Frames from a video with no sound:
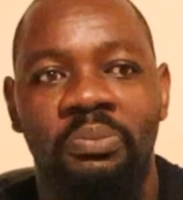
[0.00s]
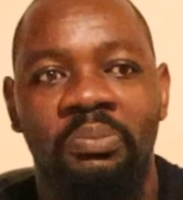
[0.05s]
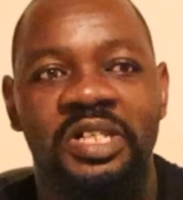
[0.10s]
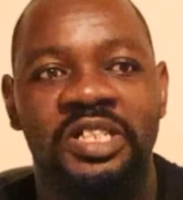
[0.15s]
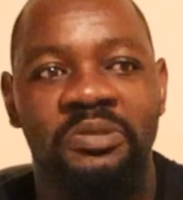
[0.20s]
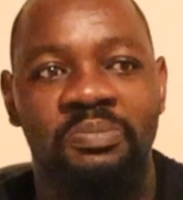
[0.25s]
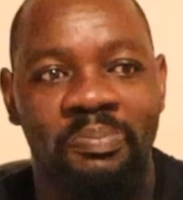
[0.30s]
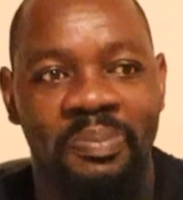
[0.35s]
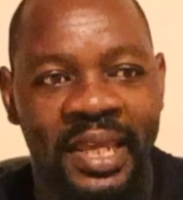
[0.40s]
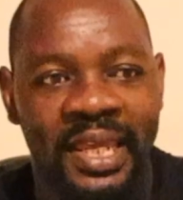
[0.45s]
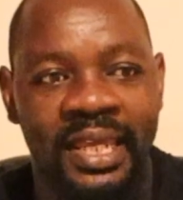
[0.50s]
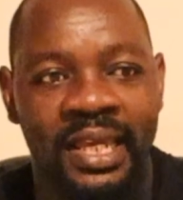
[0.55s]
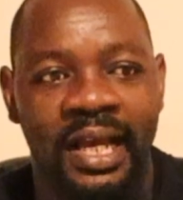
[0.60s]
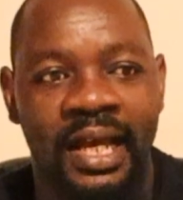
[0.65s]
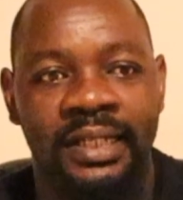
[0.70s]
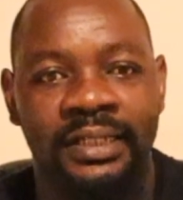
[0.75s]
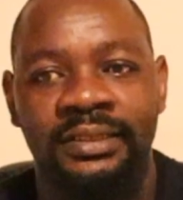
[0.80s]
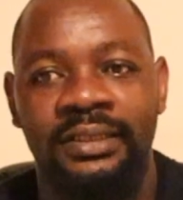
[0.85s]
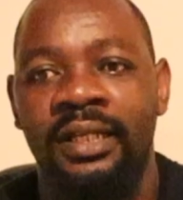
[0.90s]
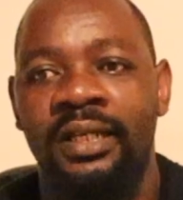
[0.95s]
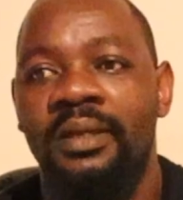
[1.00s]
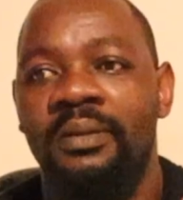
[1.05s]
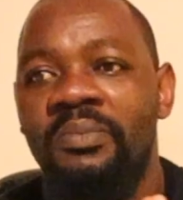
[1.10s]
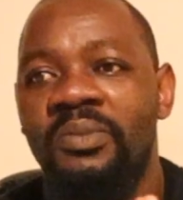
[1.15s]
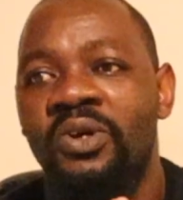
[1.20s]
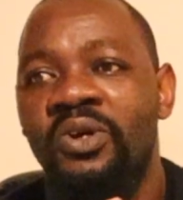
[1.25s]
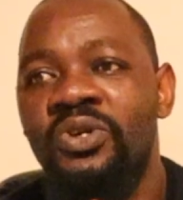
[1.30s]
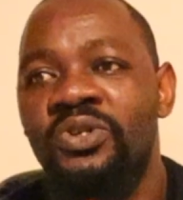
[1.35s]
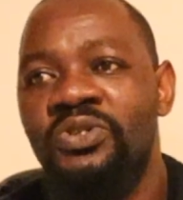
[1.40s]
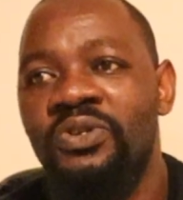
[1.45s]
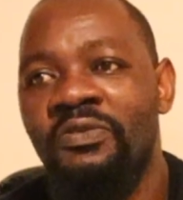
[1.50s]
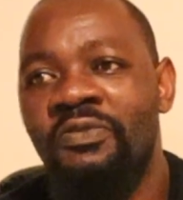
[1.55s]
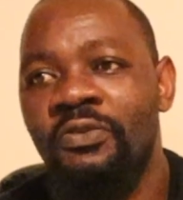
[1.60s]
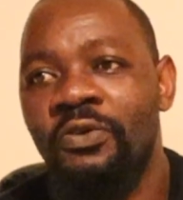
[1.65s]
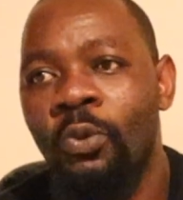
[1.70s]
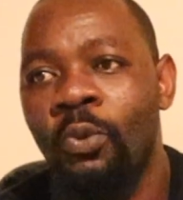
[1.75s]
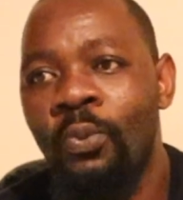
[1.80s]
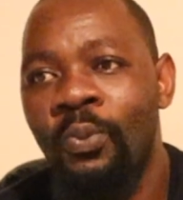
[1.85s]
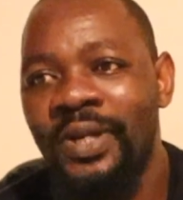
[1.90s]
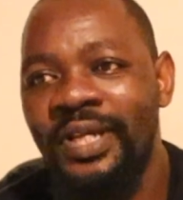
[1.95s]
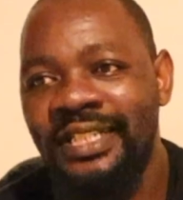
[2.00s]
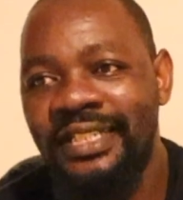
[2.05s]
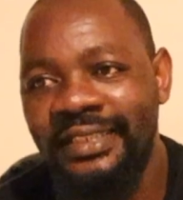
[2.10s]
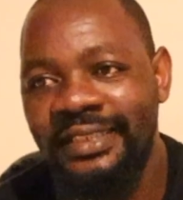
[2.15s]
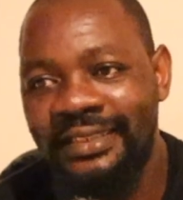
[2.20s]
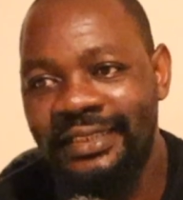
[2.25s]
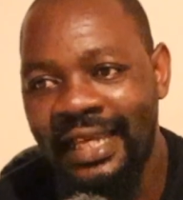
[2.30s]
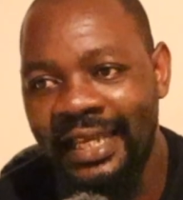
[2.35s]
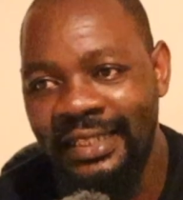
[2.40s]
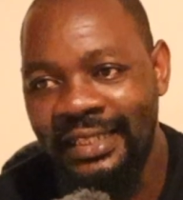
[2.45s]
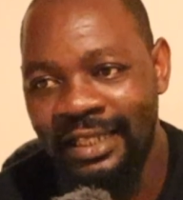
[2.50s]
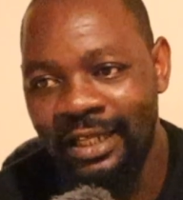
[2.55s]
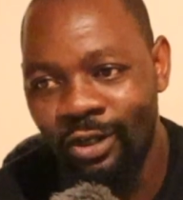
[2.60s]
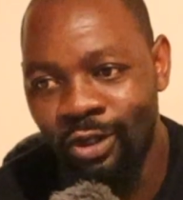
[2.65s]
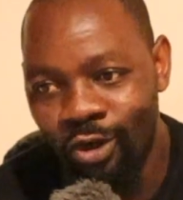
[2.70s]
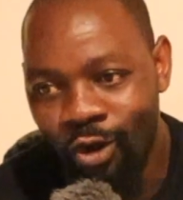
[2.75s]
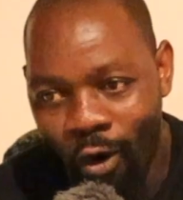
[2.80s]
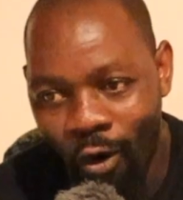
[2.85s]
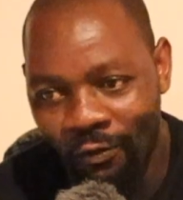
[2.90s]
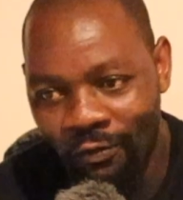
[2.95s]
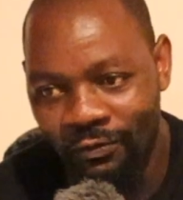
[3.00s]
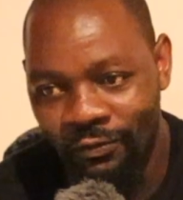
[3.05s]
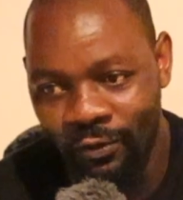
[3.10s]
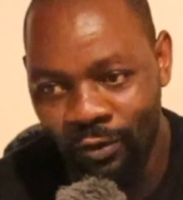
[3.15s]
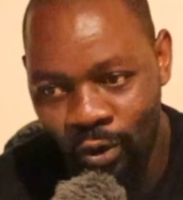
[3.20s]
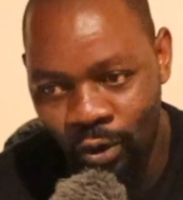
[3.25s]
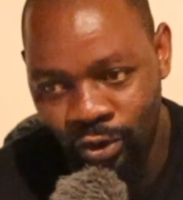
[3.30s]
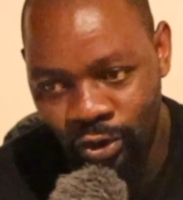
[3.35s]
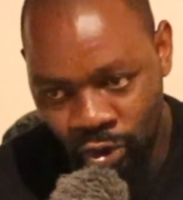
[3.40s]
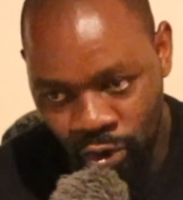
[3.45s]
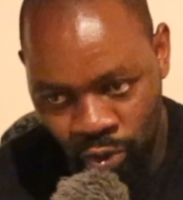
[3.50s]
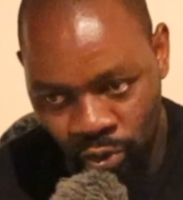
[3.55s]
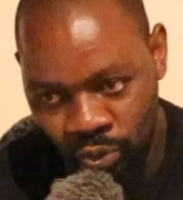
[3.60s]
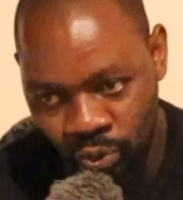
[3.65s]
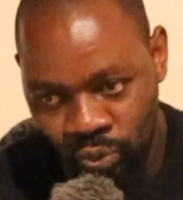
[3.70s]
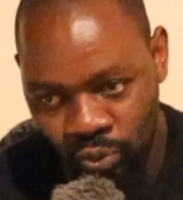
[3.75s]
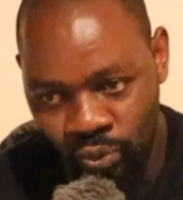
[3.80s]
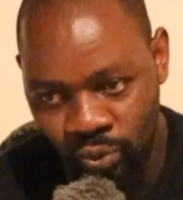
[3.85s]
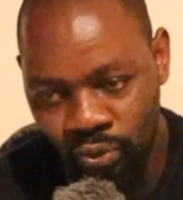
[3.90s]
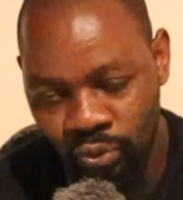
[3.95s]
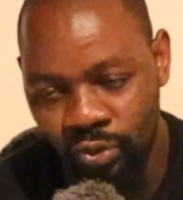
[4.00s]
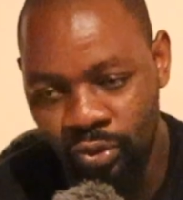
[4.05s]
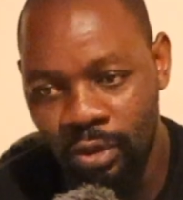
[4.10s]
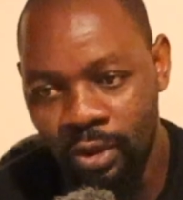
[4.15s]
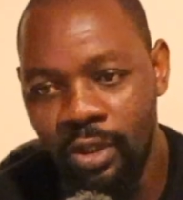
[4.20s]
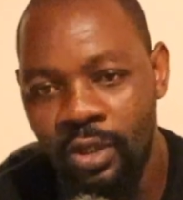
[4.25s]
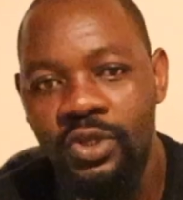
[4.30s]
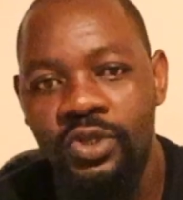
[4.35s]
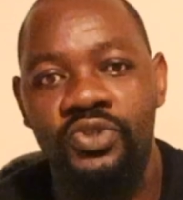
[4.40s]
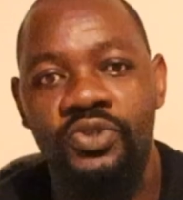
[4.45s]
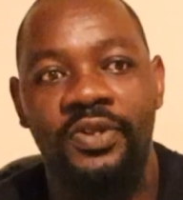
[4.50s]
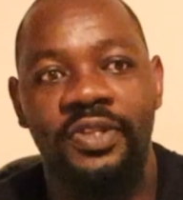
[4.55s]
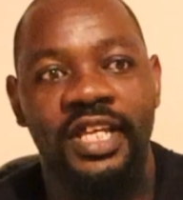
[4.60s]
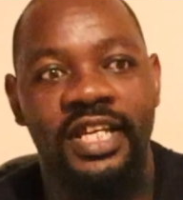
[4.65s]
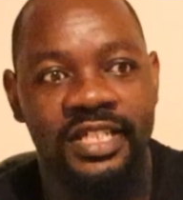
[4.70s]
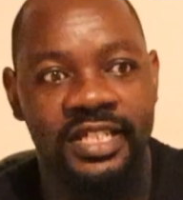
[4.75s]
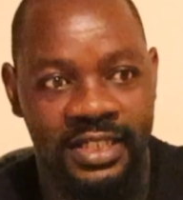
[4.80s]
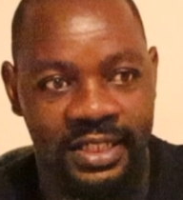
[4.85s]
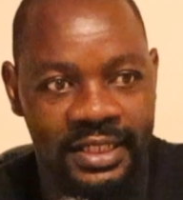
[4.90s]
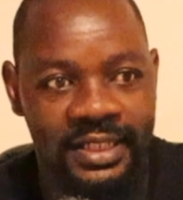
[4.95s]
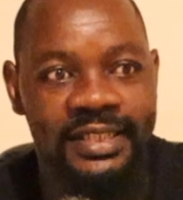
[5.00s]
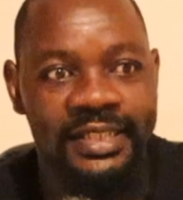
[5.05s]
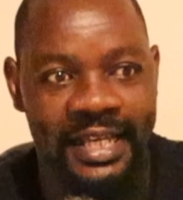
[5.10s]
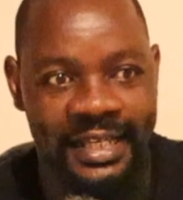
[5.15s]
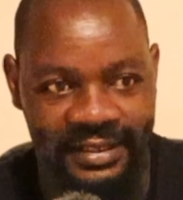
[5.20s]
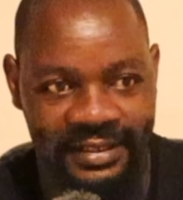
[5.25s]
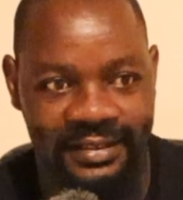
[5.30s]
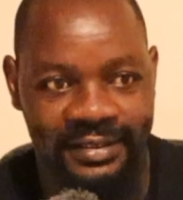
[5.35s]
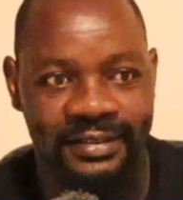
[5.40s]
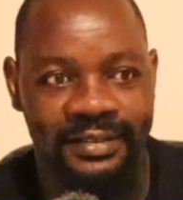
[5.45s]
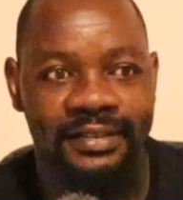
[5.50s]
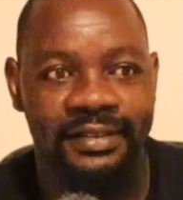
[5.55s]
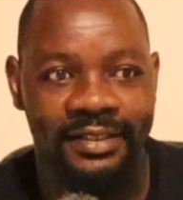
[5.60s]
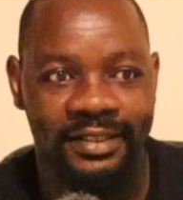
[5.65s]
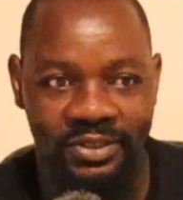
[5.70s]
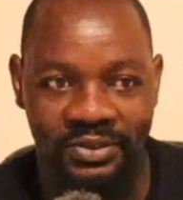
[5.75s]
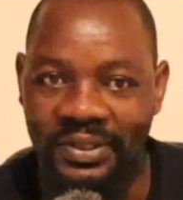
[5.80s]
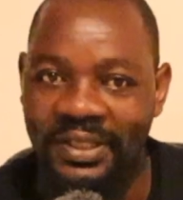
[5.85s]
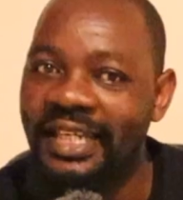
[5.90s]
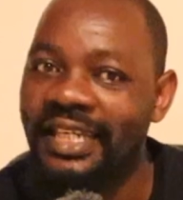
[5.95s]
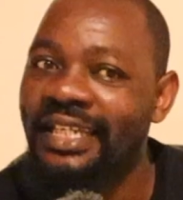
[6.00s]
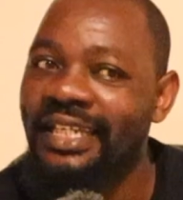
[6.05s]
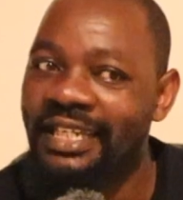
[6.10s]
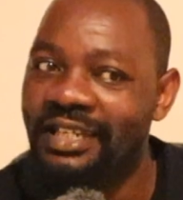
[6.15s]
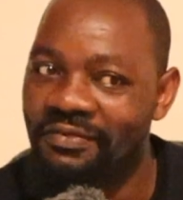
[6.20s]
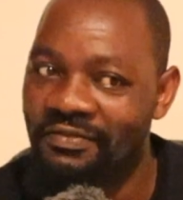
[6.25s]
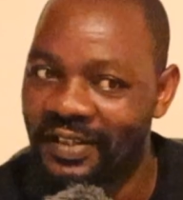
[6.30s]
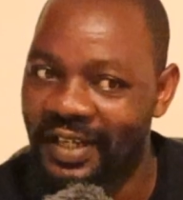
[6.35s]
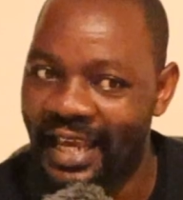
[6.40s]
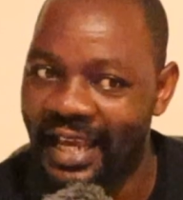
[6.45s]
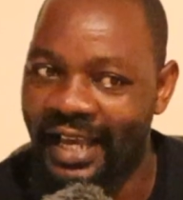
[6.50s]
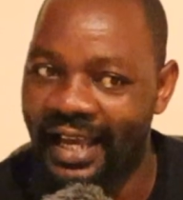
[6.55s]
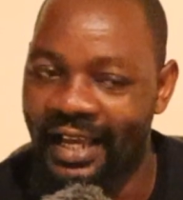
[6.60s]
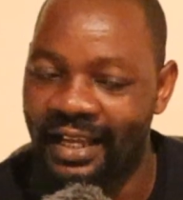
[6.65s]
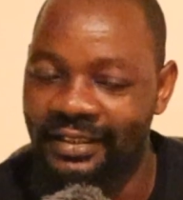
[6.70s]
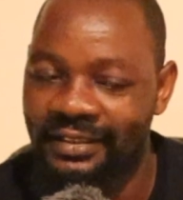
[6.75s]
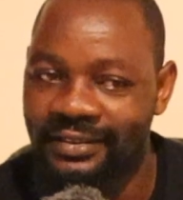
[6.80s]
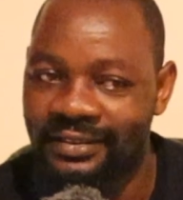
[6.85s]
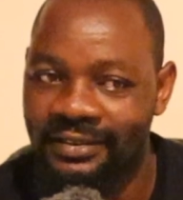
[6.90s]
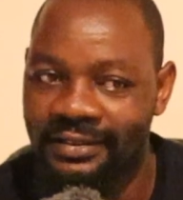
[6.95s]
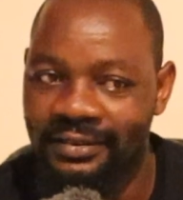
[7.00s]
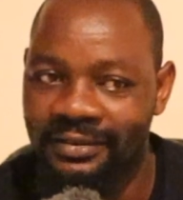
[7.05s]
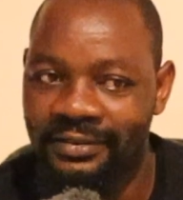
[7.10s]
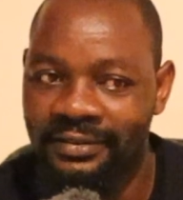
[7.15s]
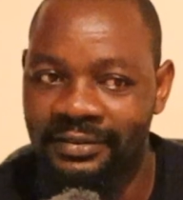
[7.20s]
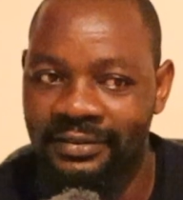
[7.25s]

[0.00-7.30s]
you must pay us because of we design the law for you so that yes you can live like us